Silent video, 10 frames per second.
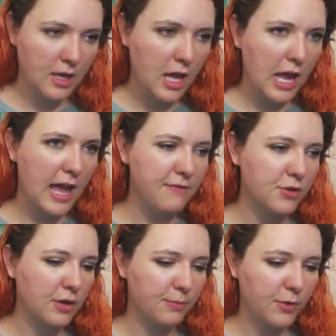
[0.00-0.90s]
After
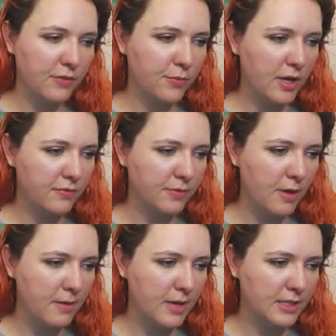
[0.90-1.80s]
a brief word from
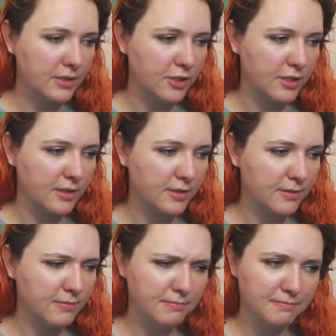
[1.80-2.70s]
our messages.
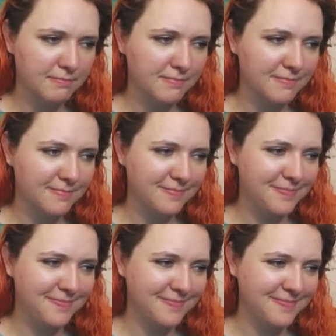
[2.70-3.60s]

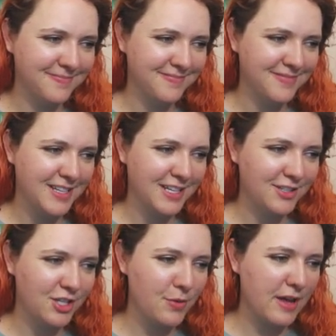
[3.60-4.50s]
Do
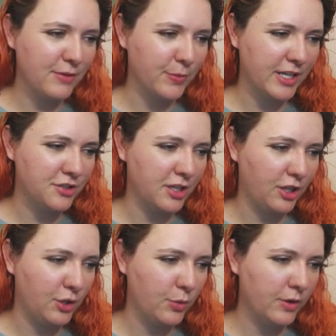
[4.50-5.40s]
you ever wish that
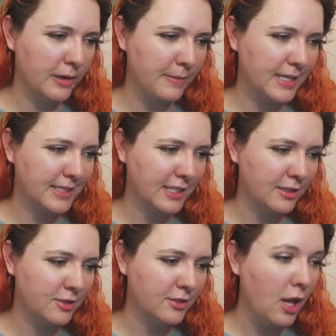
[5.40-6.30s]
you were a message?
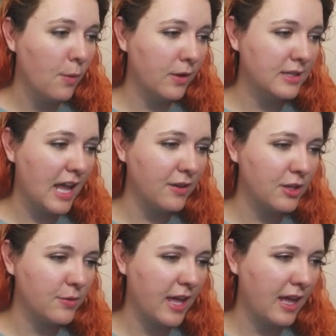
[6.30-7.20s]
Well, now you
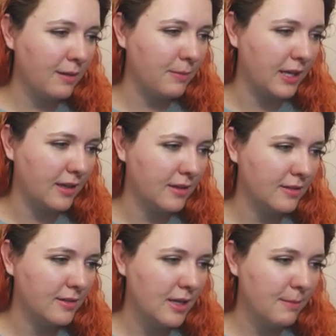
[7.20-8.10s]
can be
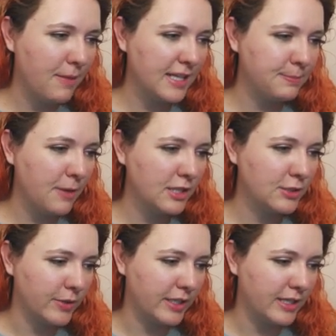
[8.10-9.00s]
by
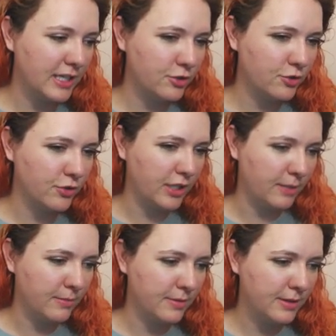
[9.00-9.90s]
sponsoring this
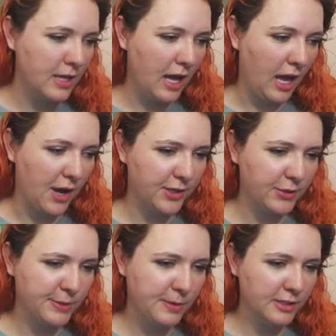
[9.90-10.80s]
stream. How do you
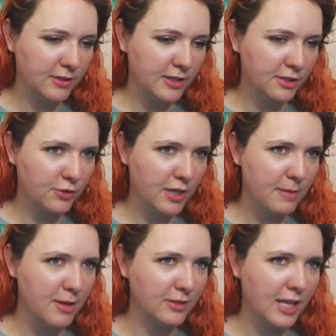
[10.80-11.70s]
sponsor this stream?
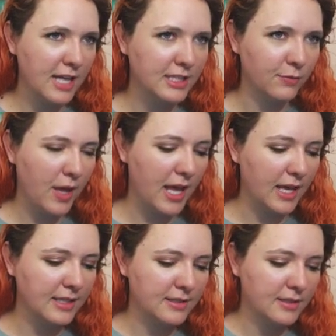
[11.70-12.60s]
There's lots of
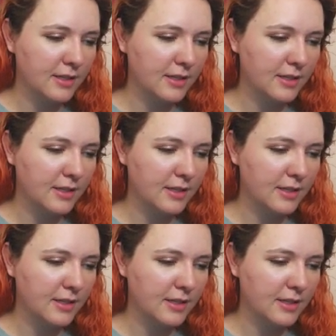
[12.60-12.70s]
ways.